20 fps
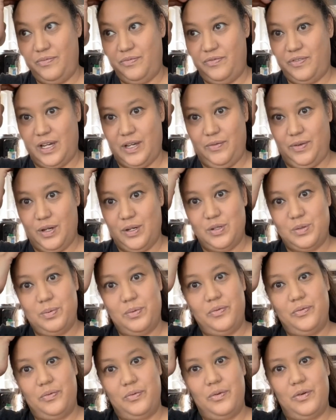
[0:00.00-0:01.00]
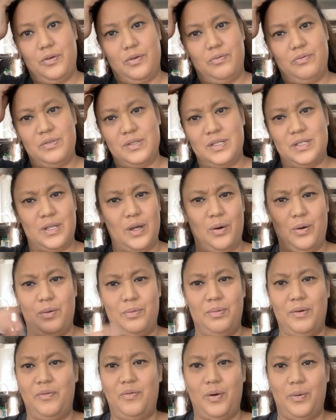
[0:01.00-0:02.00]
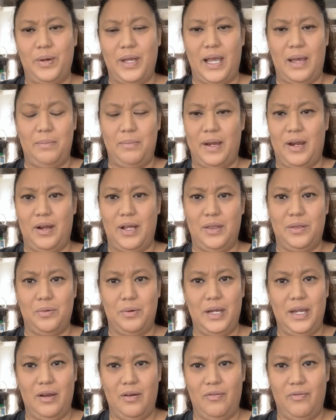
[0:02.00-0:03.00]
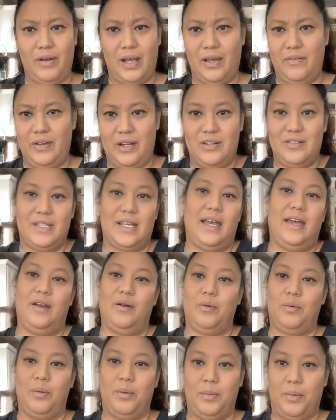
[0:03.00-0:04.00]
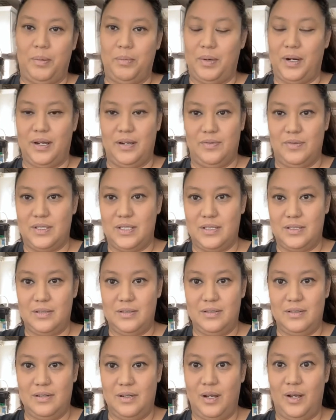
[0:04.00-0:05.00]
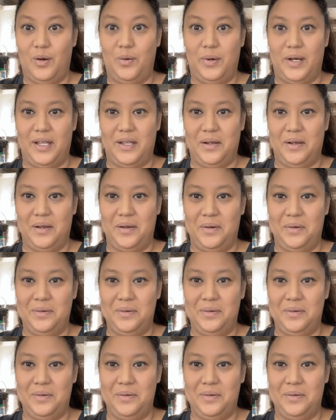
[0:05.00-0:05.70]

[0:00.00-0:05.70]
5 years or so before we got married, 3 or 5 years, I don't remember, it was a while ago.